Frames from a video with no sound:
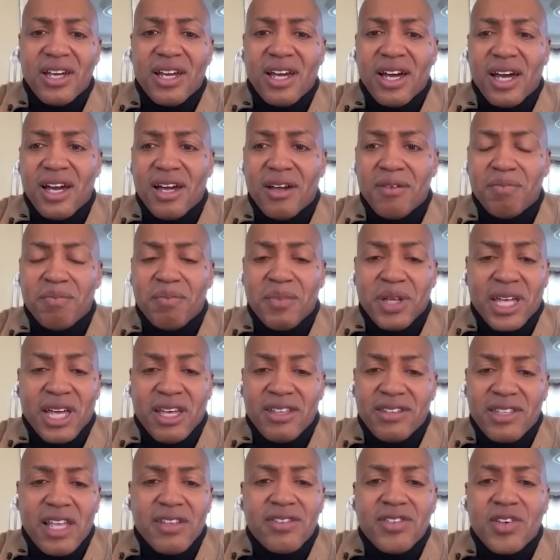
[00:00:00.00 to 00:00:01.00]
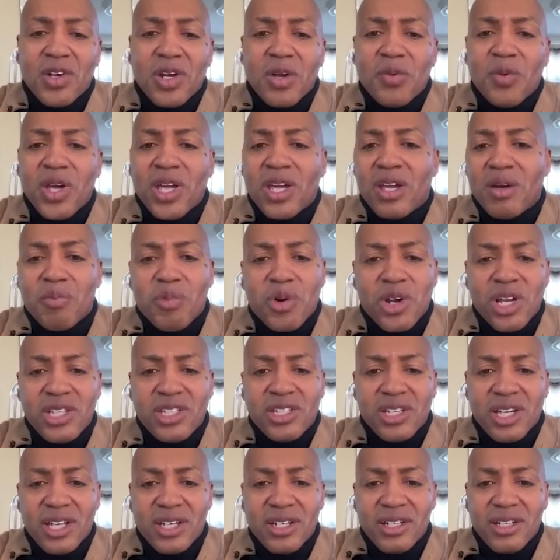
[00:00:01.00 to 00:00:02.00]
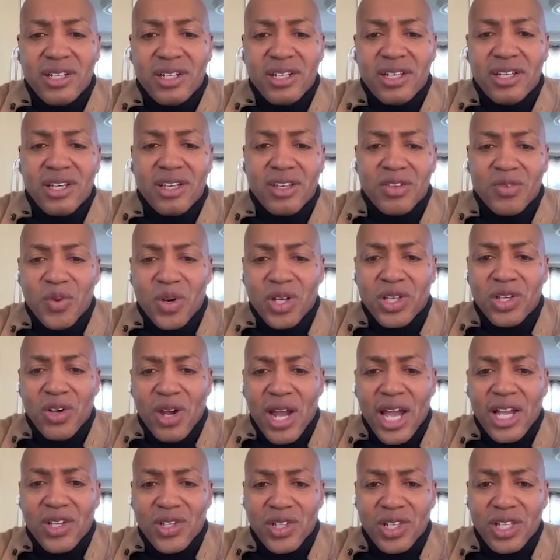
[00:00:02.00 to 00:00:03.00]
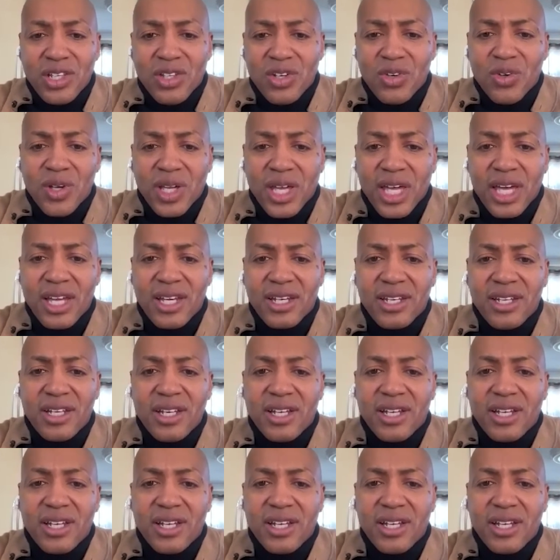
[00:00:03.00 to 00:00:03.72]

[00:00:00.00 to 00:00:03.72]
uh, because that's the only way you can preach it is when you're actually doing it.